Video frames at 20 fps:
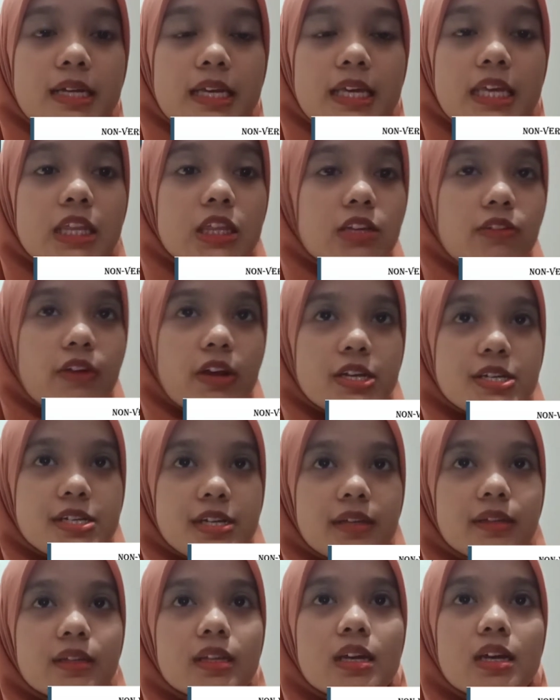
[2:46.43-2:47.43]

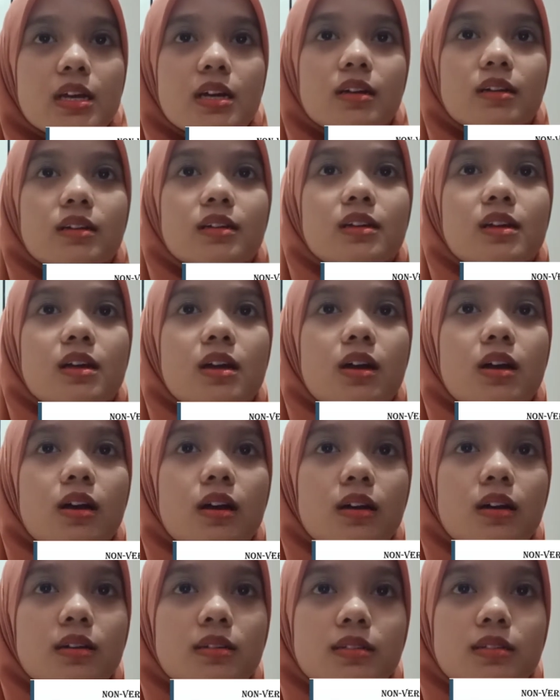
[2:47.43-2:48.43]
interaction.
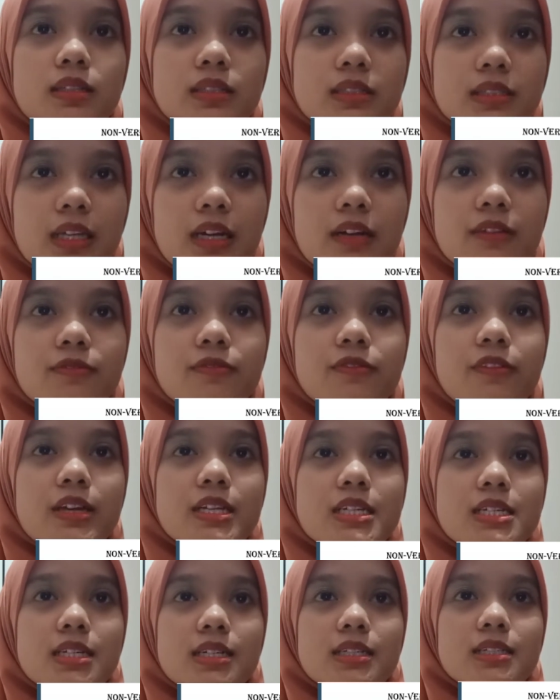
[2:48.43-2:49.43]
Although
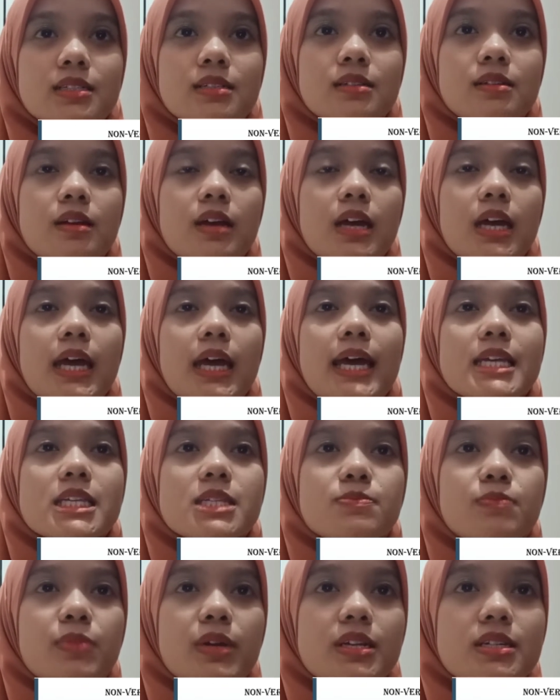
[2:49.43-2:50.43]
facial
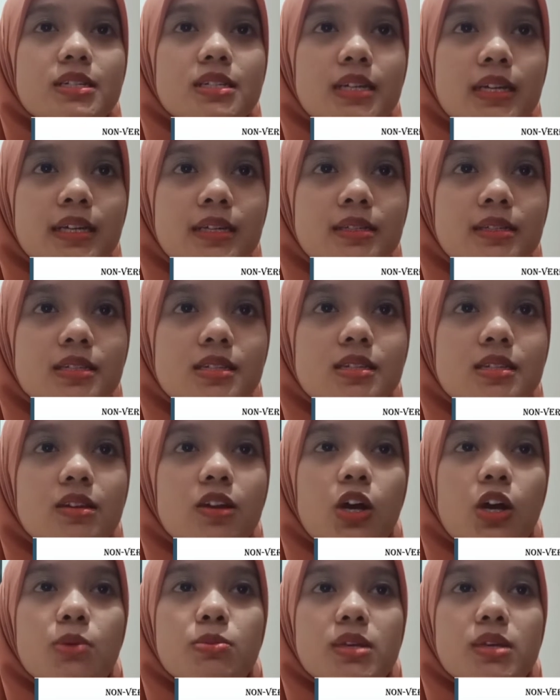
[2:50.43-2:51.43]
expressions
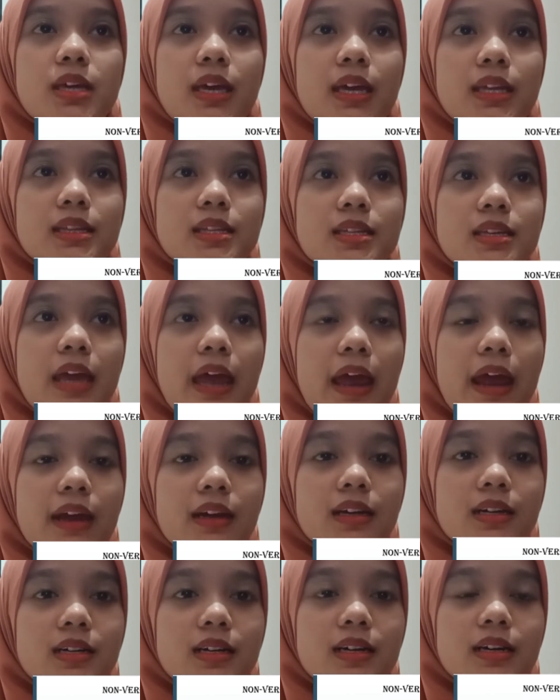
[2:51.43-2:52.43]
communicating
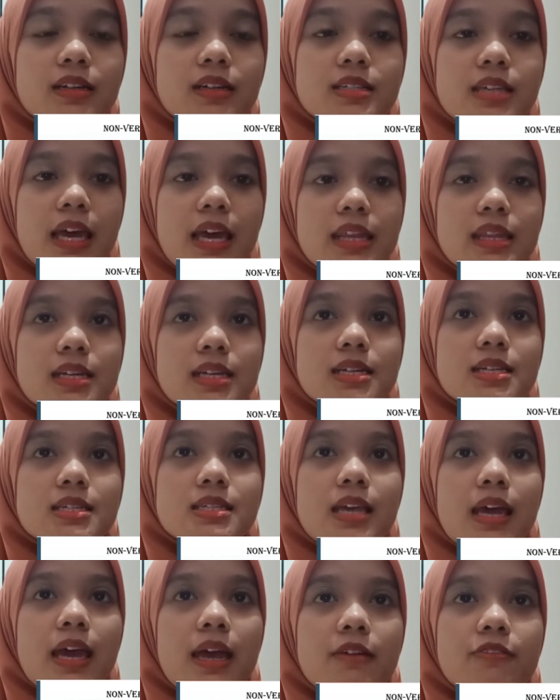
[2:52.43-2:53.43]
anger, sadness,
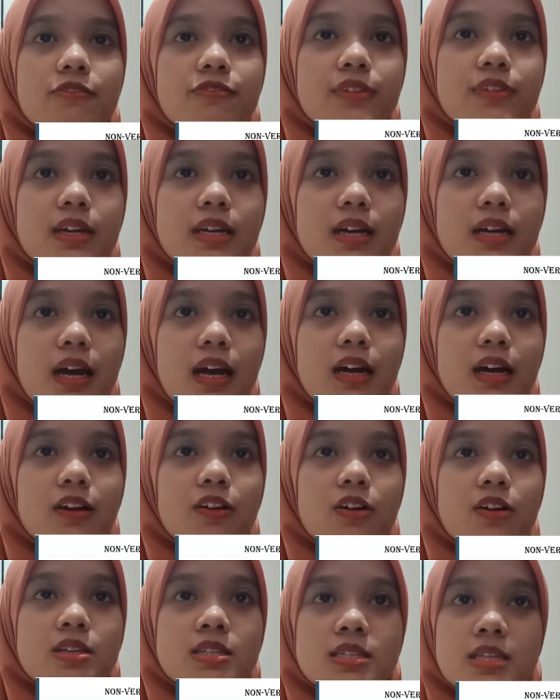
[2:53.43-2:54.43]
and fear are
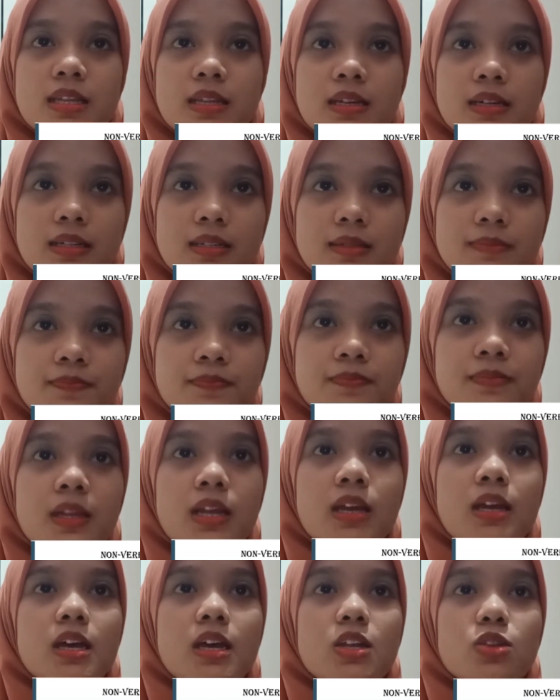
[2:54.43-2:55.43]
considered
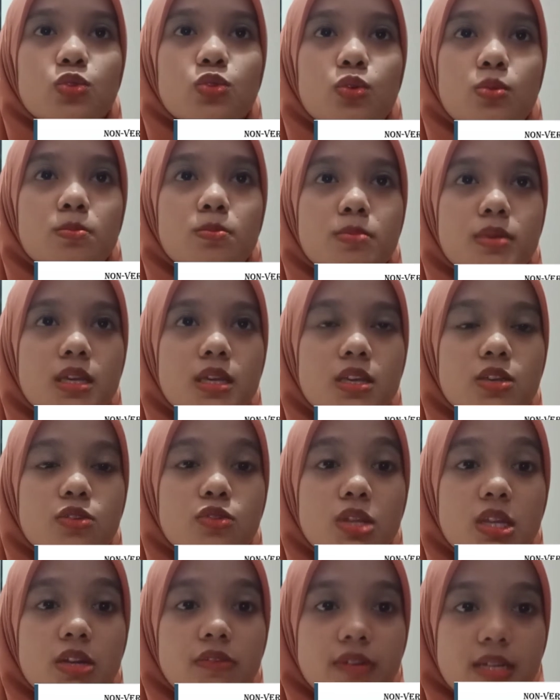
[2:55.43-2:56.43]
to be
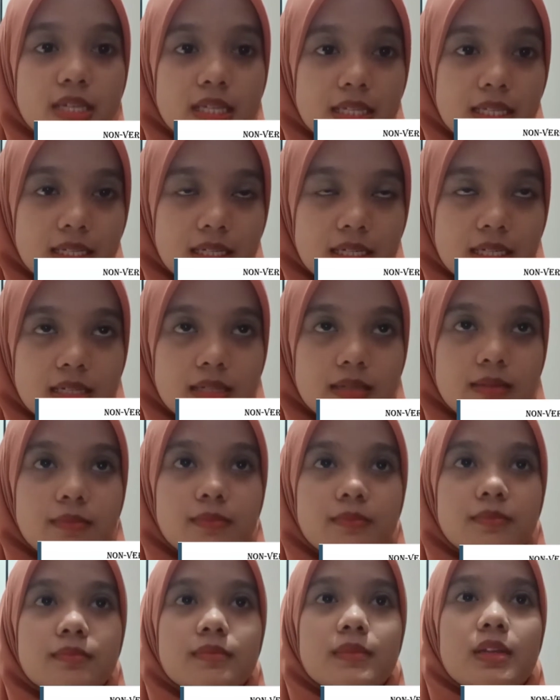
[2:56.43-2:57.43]
universal,
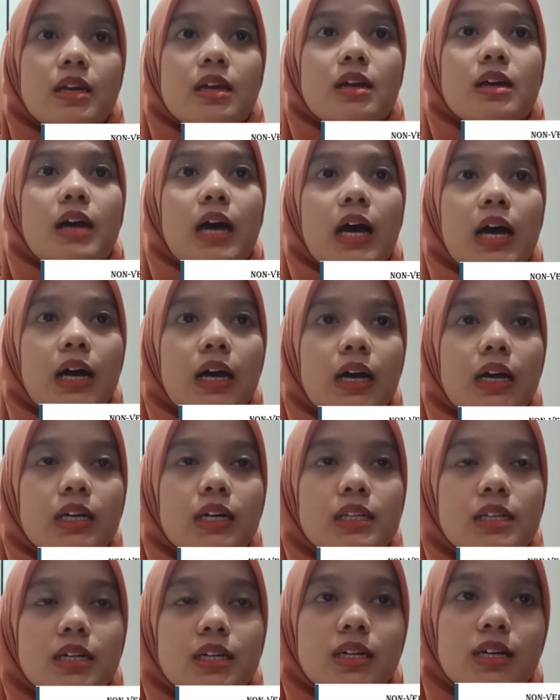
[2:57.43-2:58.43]

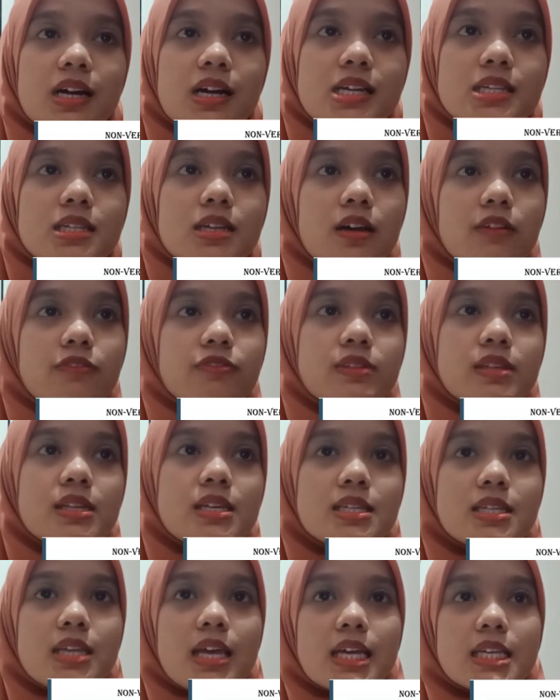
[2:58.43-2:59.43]
the cause of
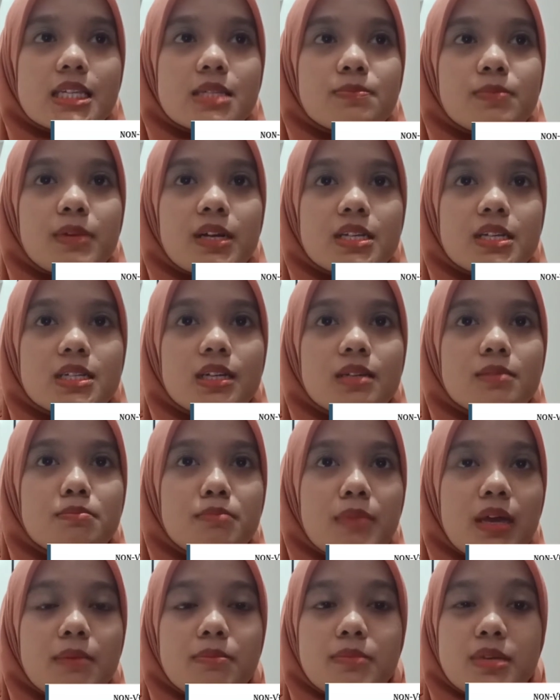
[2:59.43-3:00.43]
this expression
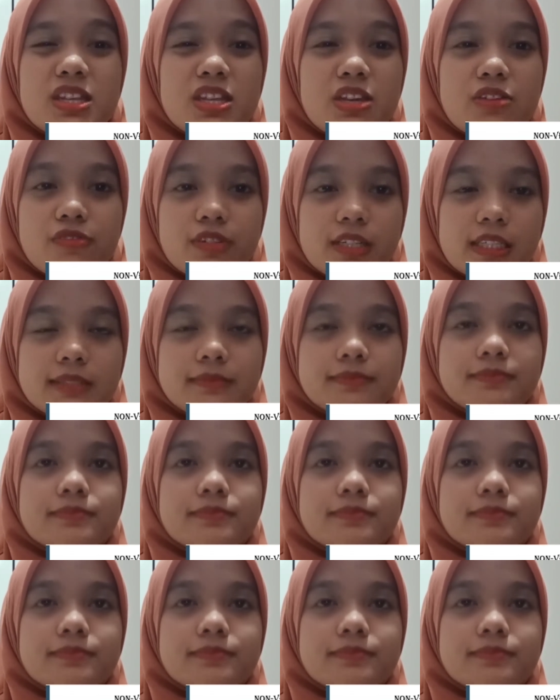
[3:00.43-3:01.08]
may be different.